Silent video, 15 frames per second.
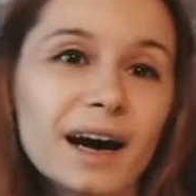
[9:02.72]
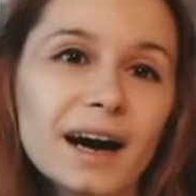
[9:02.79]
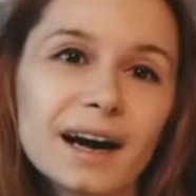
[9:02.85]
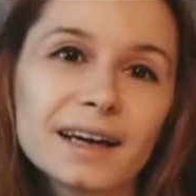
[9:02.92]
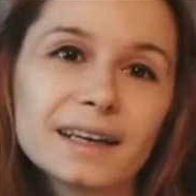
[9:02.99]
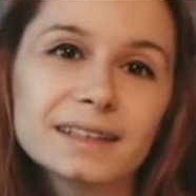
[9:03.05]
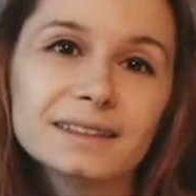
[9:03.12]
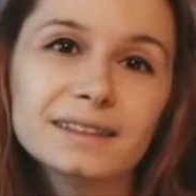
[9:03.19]

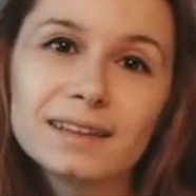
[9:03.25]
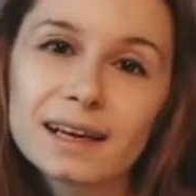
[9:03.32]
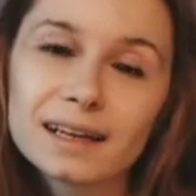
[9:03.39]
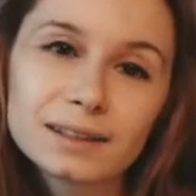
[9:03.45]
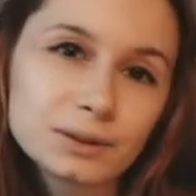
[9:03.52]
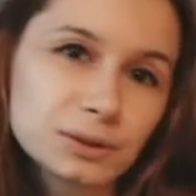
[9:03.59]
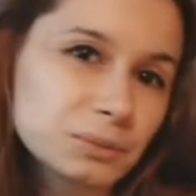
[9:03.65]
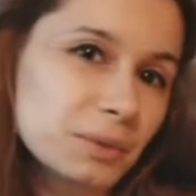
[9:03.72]
I'd
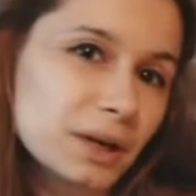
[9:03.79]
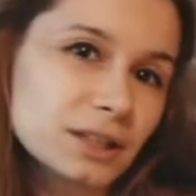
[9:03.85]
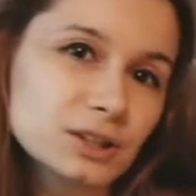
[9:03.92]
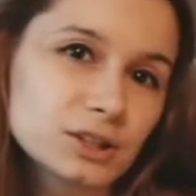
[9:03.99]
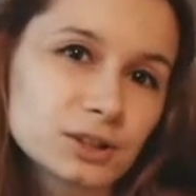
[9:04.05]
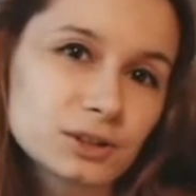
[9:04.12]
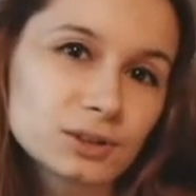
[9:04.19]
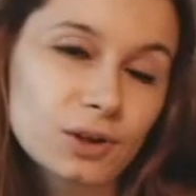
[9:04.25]
like to
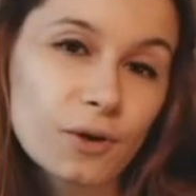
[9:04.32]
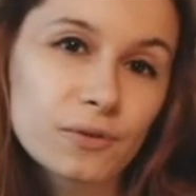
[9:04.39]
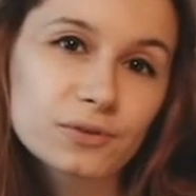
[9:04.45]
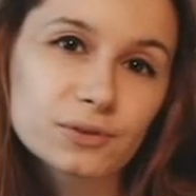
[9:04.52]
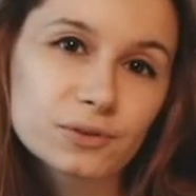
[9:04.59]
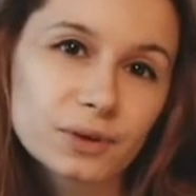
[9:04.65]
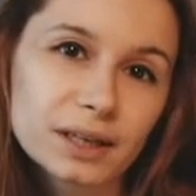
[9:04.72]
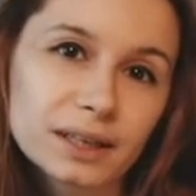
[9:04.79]
imagine off
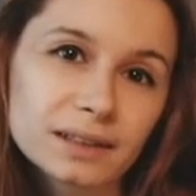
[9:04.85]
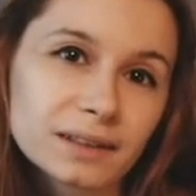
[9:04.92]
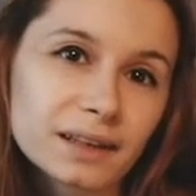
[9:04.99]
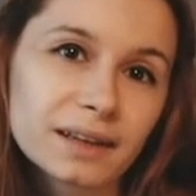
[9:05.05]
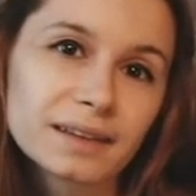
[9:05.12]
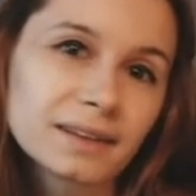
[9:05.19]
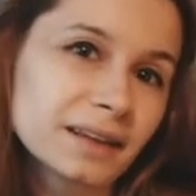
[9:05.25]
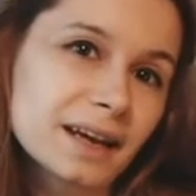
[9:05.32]
screen
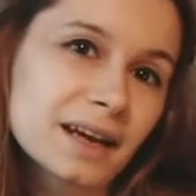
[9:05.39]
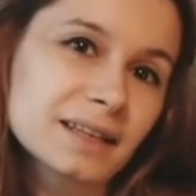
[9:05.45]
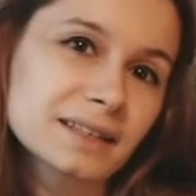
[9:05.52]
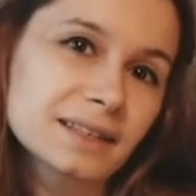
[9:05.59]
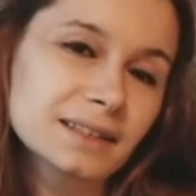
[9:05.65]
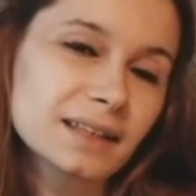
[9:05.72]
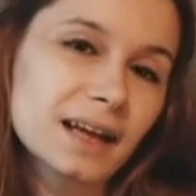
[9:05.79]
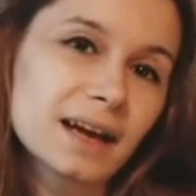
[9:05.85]
an
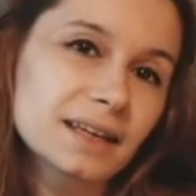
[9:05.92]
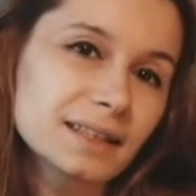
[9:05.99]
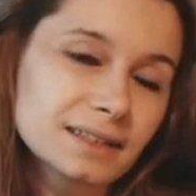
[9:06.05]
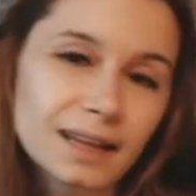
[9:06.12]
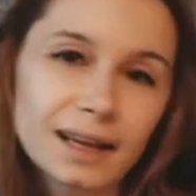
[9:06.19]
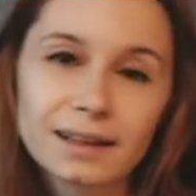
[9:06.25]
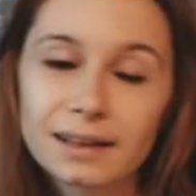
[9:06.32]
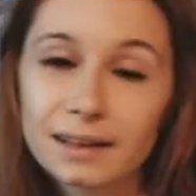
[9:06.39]
Aes Sedai
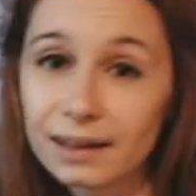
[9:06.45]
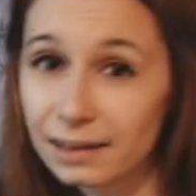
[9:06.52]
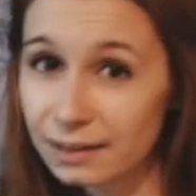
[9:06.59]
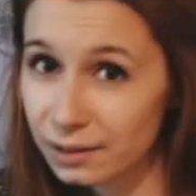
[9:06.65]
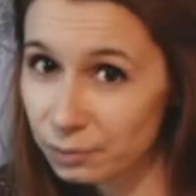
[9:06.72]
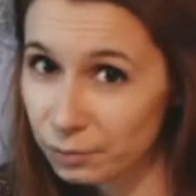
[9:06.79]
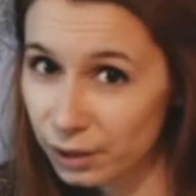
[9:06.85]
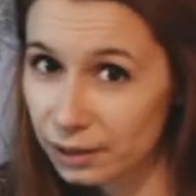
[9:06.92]
standing
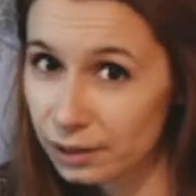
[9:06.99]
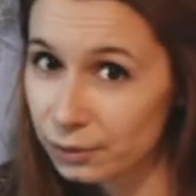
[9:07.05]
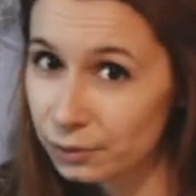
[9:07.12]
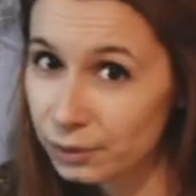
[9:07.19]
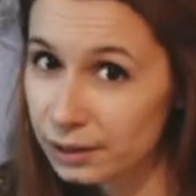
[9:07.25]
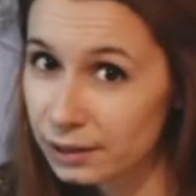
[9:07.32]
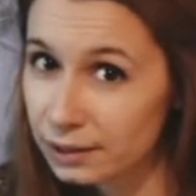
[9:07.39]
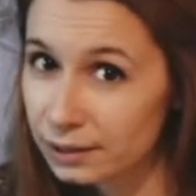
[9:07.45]
in the
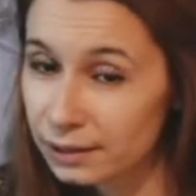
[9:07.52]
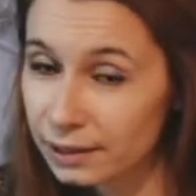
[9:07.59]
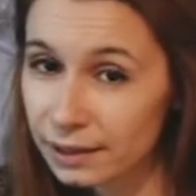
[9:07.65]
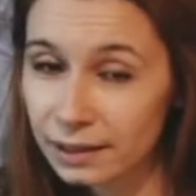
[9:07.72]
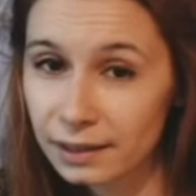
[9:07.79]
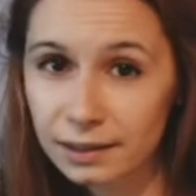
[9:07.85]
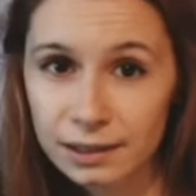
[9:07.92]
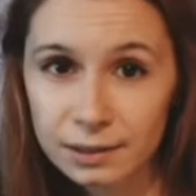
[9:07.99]
middle and
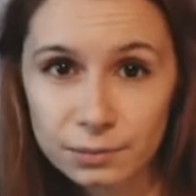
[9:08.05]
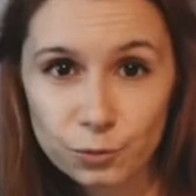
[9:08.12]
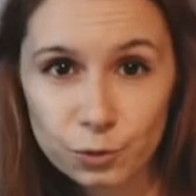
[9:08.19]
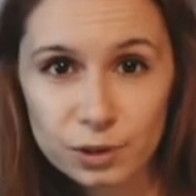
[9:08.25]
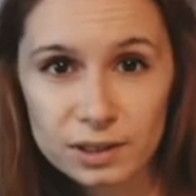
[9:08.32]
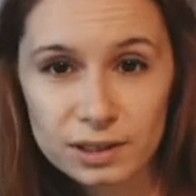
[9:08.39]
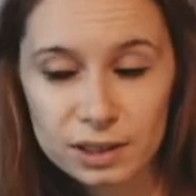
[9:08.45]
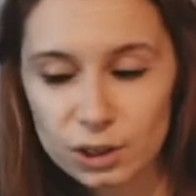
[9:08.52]
digging them
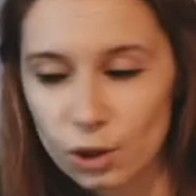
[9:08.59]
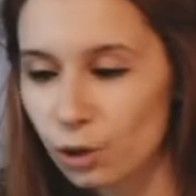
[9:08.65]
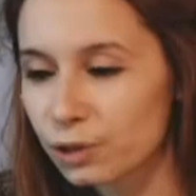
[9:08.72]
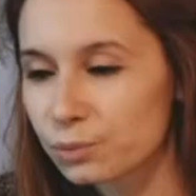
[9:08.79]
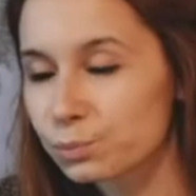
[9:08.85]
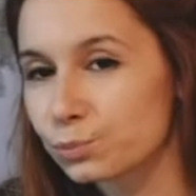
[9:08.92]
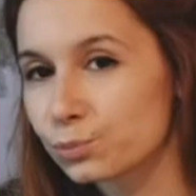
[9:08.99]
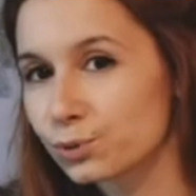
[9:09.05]
with
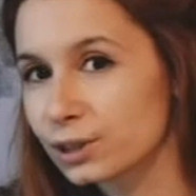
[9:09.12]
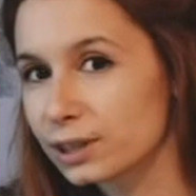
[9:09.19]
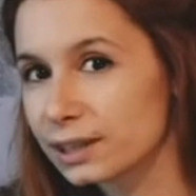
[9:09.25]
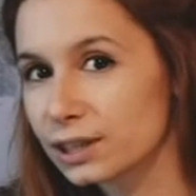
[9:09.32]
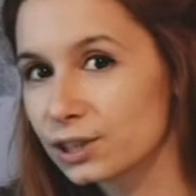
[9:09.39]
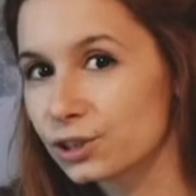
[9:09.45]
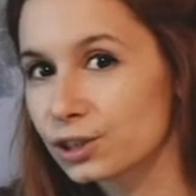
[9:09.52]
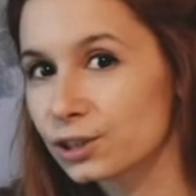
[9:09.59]
solemn
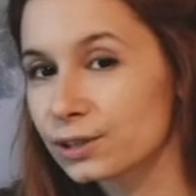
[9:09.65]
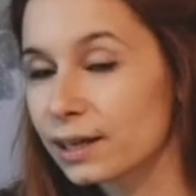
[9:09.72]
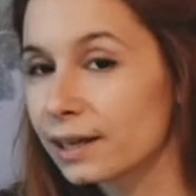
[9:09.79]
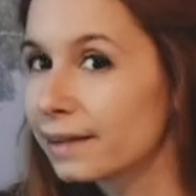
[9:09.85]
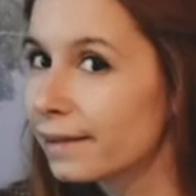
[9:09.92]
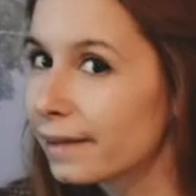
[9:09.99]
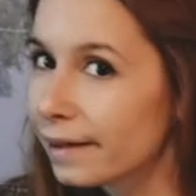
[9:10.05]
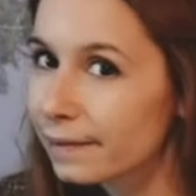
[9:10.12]
precision
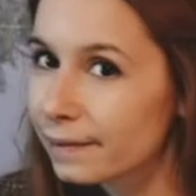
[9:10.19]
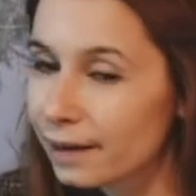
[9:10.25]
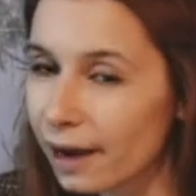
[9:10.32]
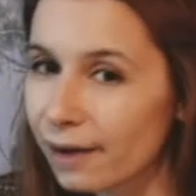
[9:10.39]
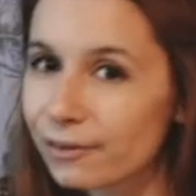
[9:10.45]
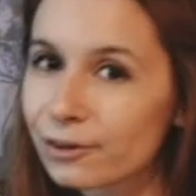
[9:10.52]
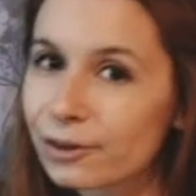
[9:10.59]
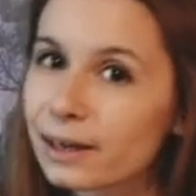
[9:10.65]
and then
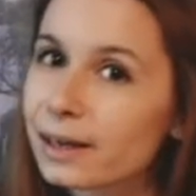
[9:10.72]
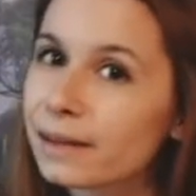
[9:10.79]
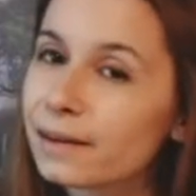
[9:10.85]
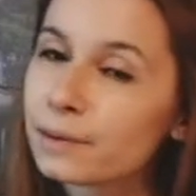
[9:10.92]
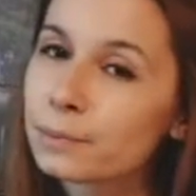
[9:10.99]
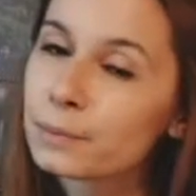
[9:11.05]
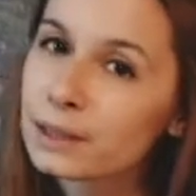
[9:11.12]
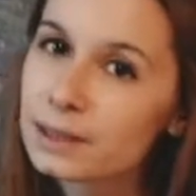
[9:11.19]
covering
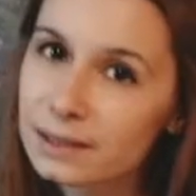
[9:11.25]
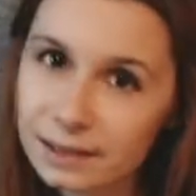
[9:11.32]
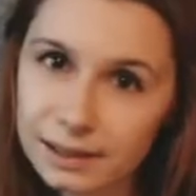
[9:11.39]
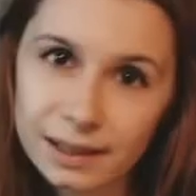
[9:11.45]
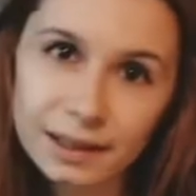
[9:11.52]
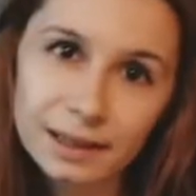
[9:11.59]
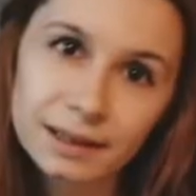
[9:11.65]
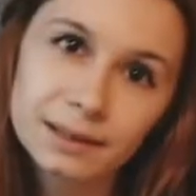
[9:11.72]
them and
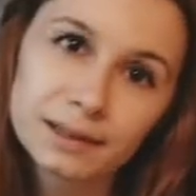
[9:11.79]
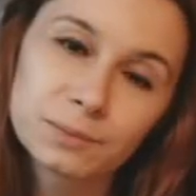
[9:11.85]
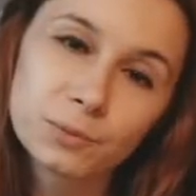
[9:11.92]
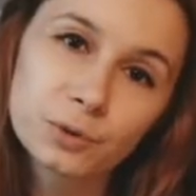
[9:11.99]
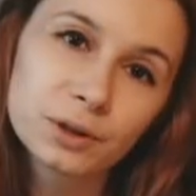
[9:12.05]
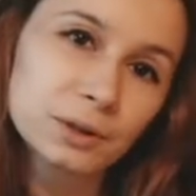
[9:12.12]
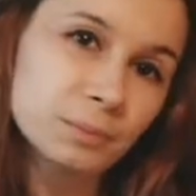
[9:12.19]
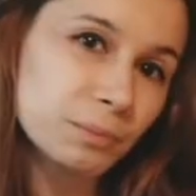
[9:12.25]
sealing them
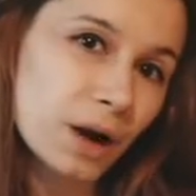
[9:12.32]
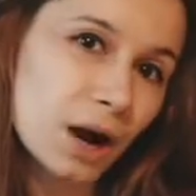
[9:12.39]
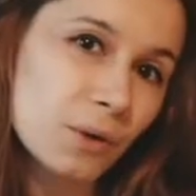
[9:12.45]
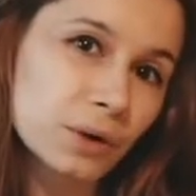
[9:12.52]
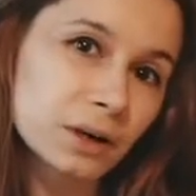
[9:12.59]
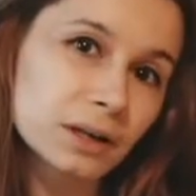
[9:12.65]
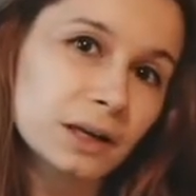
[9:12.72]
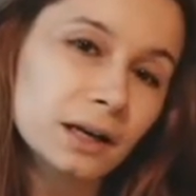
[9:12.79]
with the
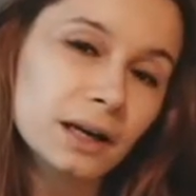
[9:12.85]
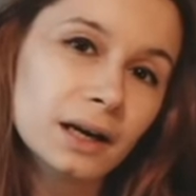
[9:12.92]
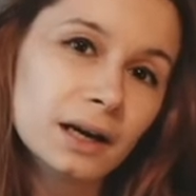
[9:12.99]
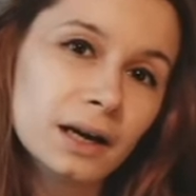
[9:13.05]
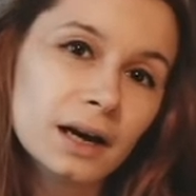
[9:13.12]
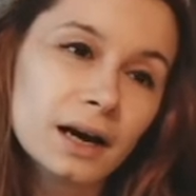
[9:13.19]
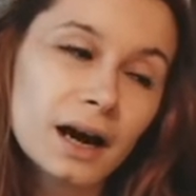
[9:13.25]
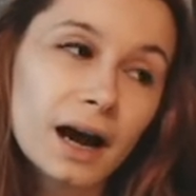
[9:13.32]
power.
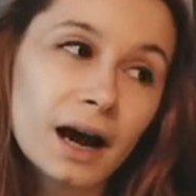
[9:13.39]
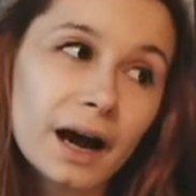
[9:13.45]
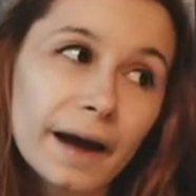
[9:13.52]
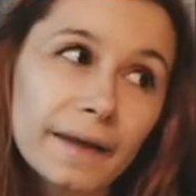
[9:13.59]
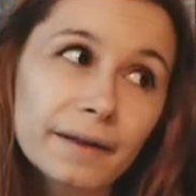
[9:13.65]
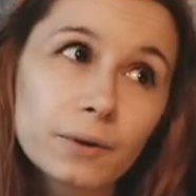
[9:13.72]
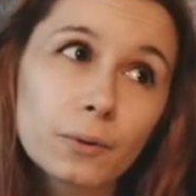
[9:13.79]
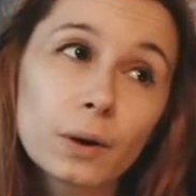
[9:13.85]

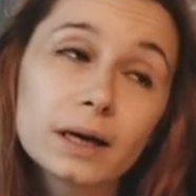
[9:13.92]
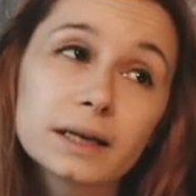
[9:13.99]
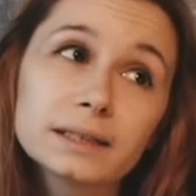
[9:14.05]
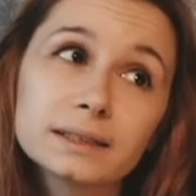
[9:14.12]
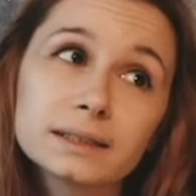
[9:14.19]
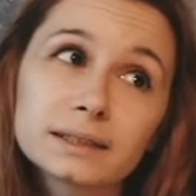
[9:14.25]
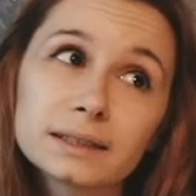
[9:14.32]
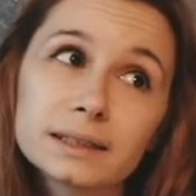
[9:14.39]

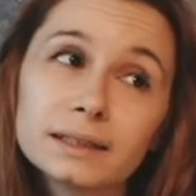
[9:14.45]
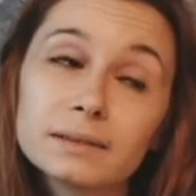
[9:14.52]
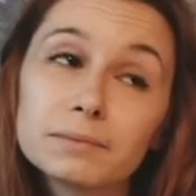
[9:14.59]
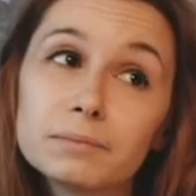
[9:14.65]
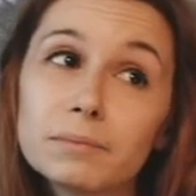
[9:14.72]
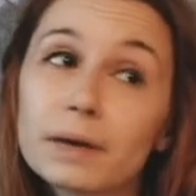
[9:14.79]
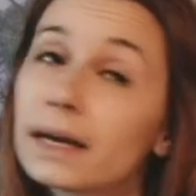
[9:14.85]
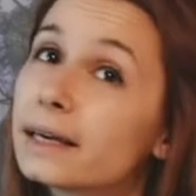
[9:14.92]
Otherwise, it
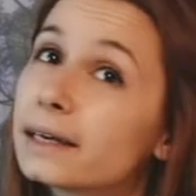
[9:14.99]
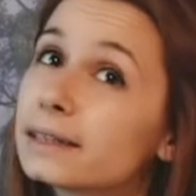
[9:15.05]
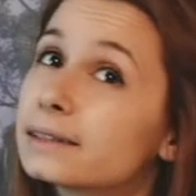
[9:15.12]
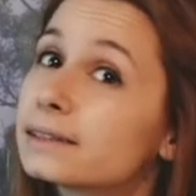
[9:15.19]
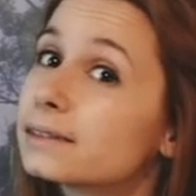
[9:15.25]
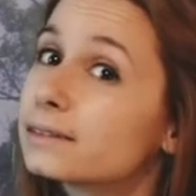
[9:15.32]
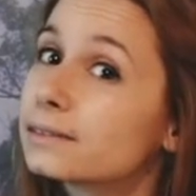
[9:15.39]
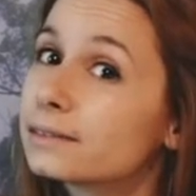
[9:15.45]

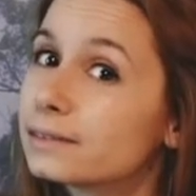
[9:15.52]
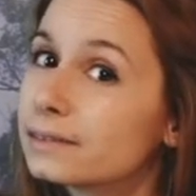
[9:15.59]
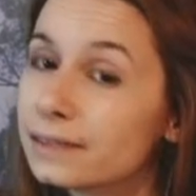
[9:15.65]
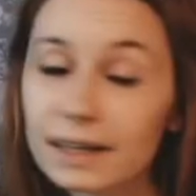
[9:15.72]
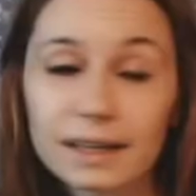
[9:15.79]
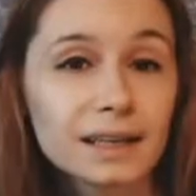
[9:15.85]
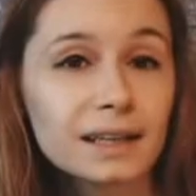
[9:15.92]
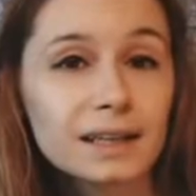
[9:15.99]
makes
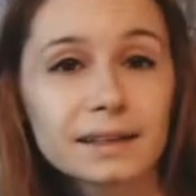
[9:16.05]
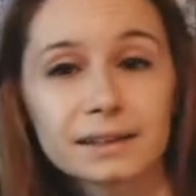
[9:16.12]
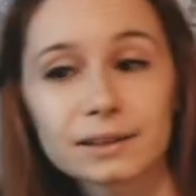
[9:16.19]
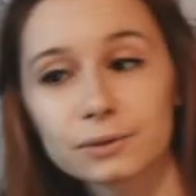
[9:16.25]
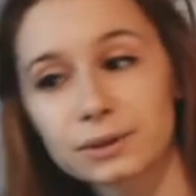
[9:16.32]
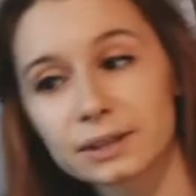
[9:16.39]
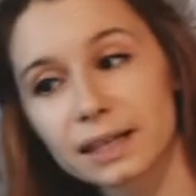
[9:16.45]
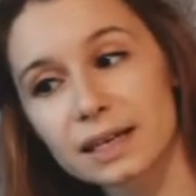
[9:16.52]
very
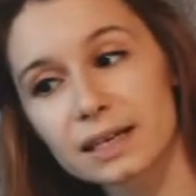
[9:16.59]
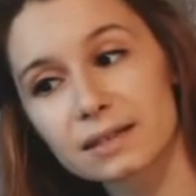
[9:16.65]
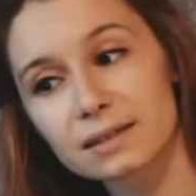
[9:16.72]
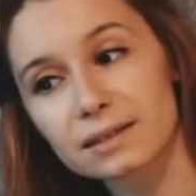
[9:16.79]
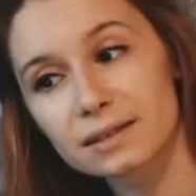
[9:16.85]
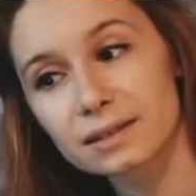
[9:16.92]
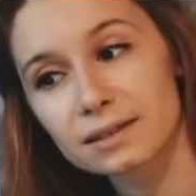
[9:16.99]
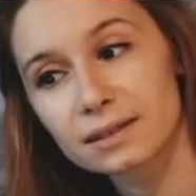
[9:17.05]
little
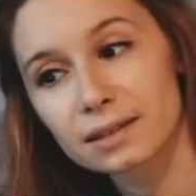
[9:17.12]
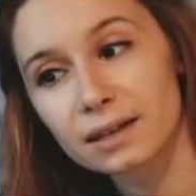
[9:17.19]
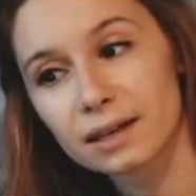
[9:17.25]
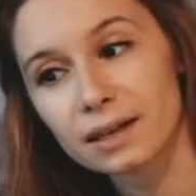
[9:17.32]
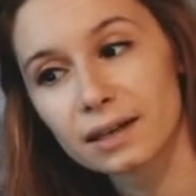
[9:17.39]
sense